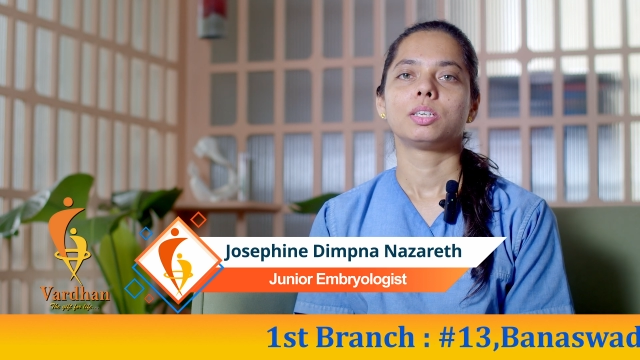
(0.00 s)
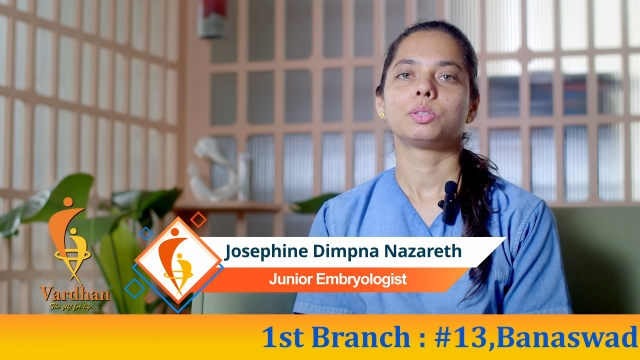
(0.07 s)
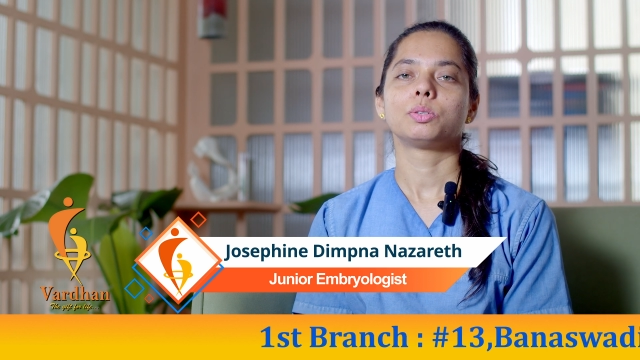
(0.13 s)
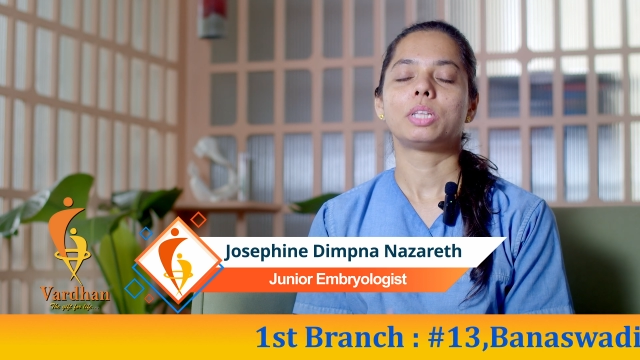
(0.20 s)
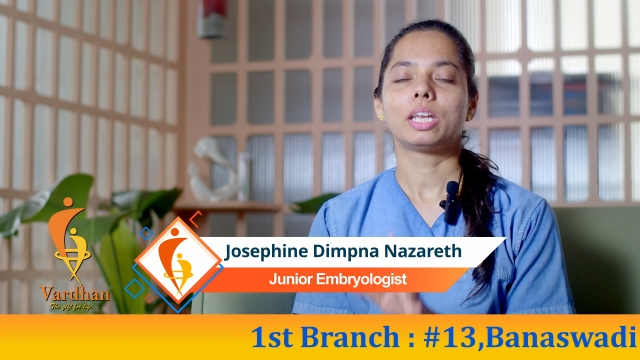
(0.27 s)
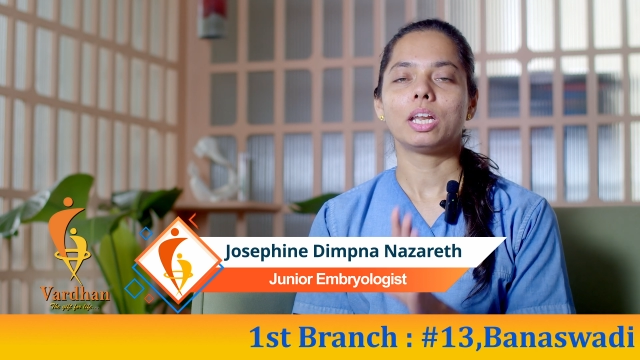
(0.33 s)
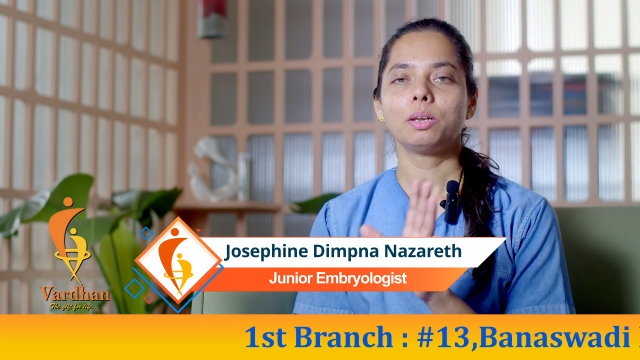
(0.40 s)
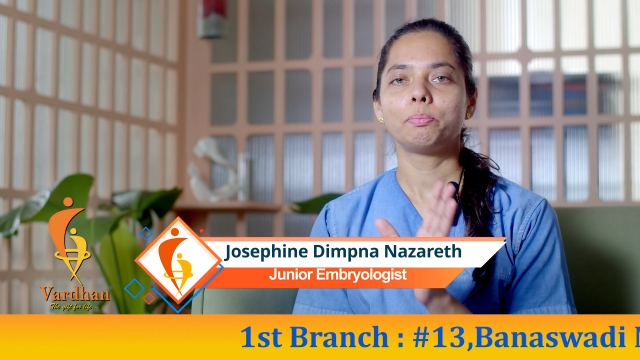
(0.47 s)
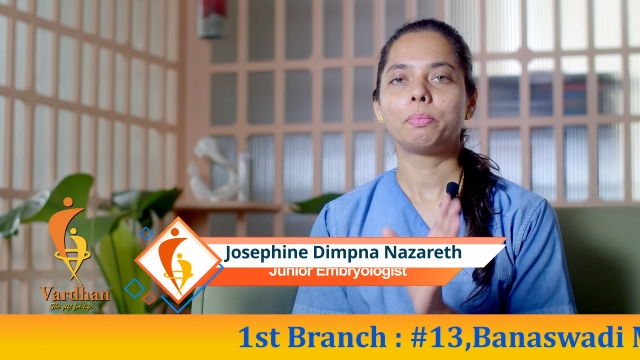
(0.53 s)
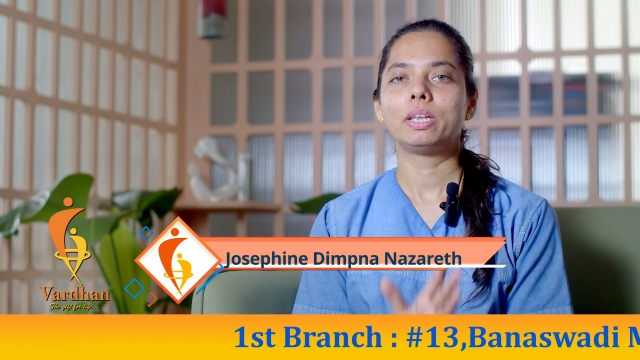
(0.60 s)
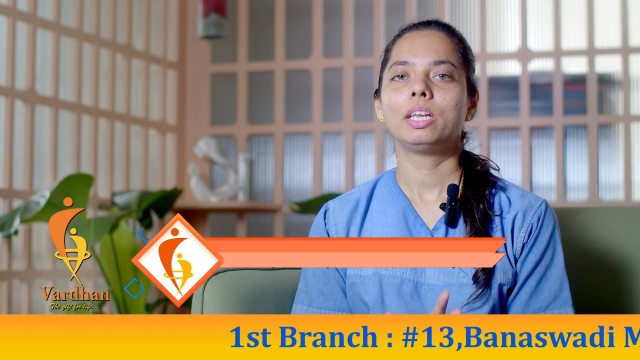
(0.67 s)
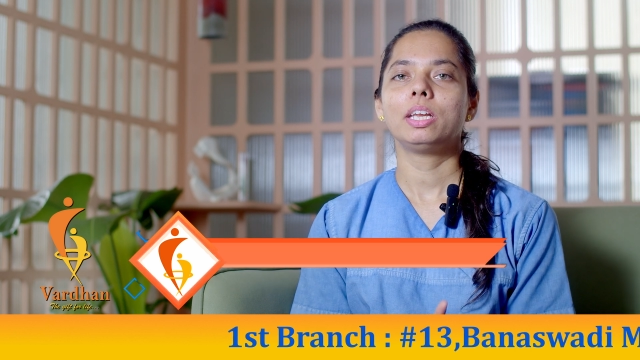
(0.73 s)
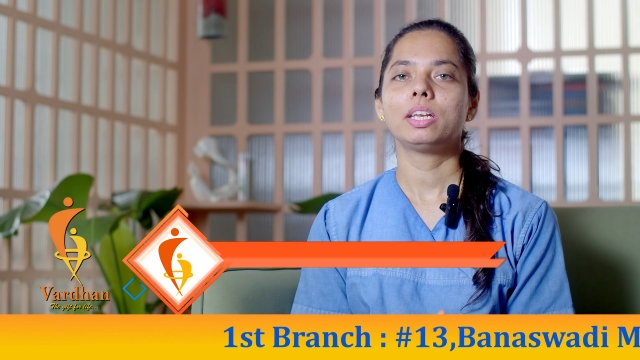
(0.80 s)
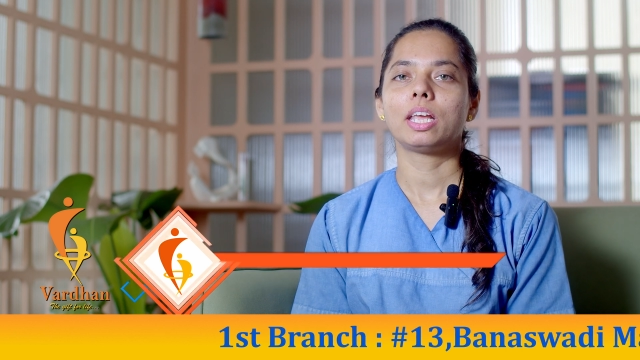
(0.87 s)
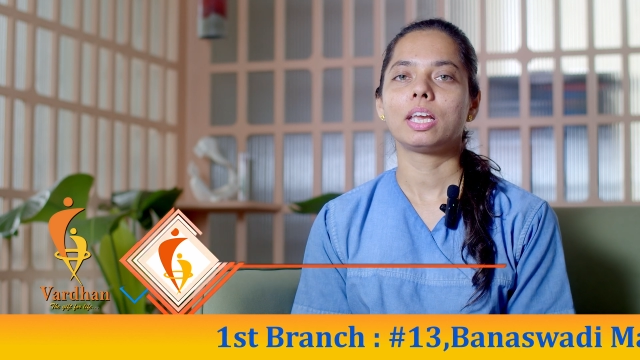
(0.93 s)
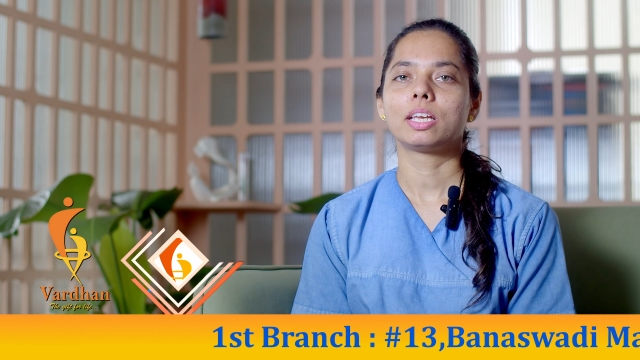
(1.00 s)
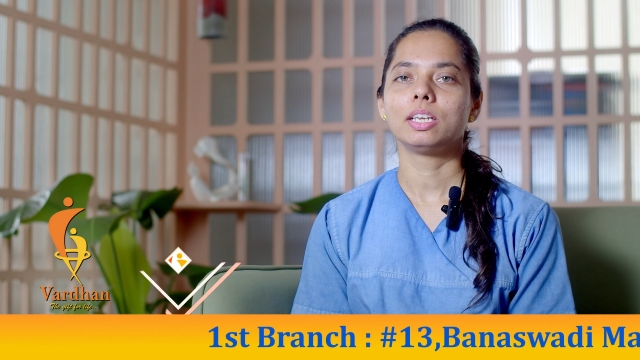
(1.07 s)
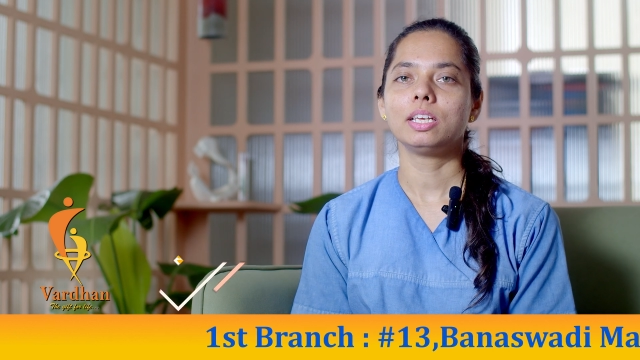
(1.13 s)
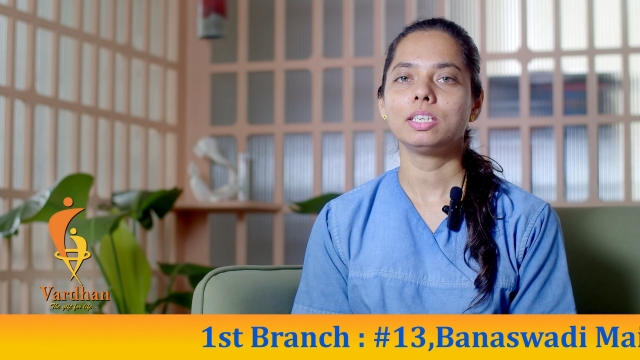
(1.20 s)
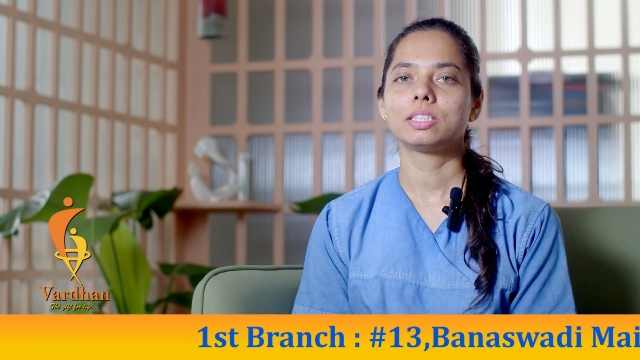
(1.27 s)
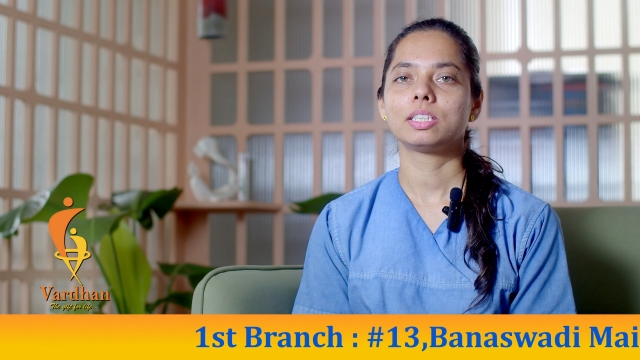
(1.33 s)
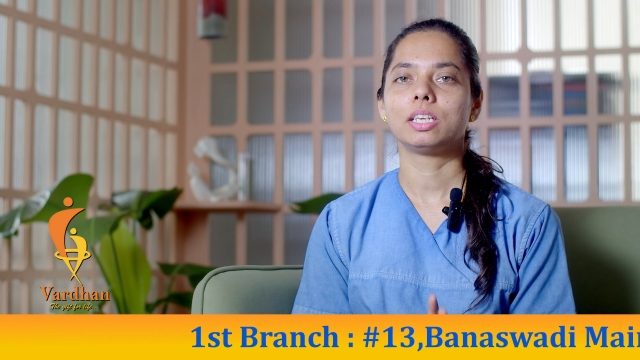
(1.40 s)
So there are many
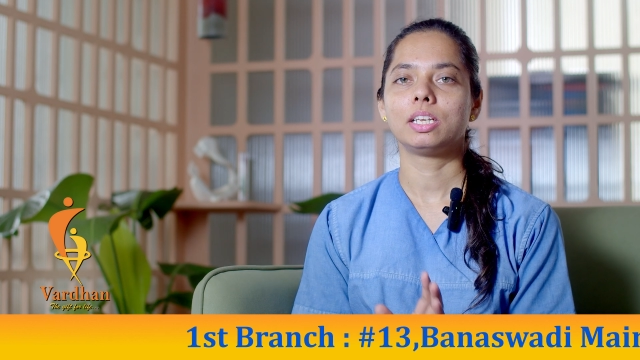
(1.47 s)
techniques